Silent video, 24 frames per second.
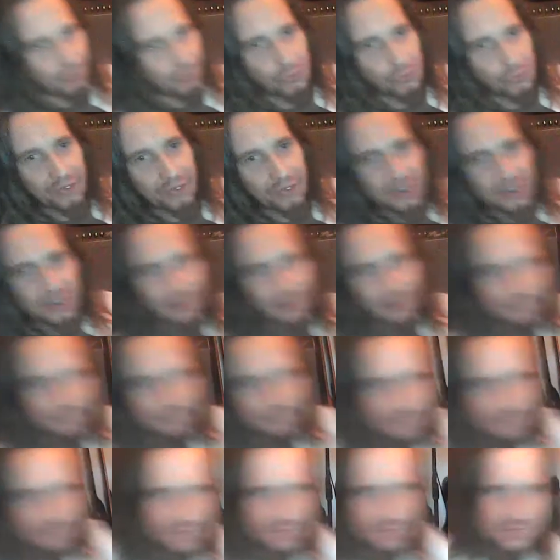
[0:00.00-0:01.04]
long enough
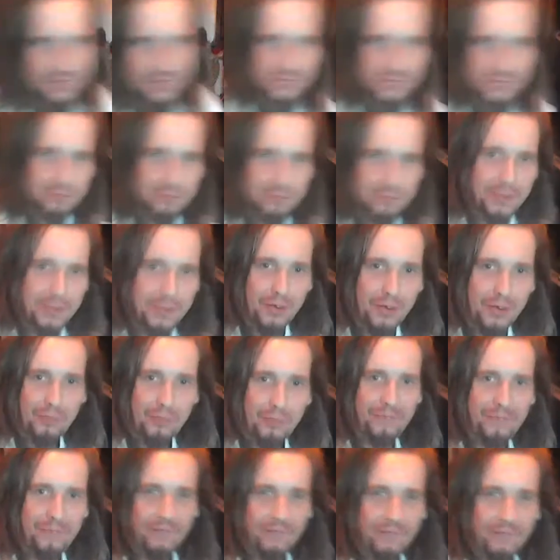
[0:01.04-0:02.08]
that it doesn't pick up
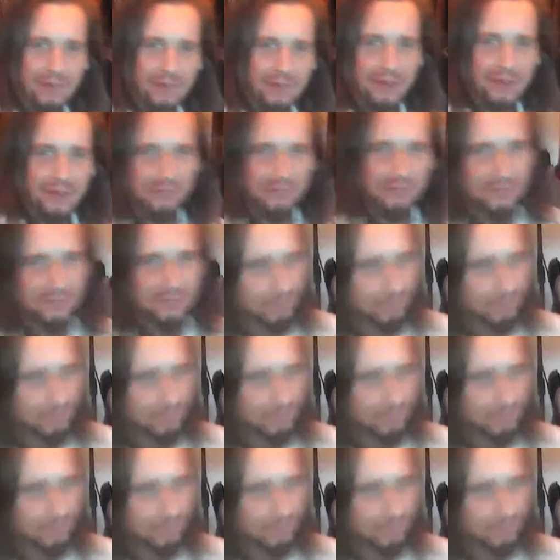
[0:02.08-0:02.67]
off the ground.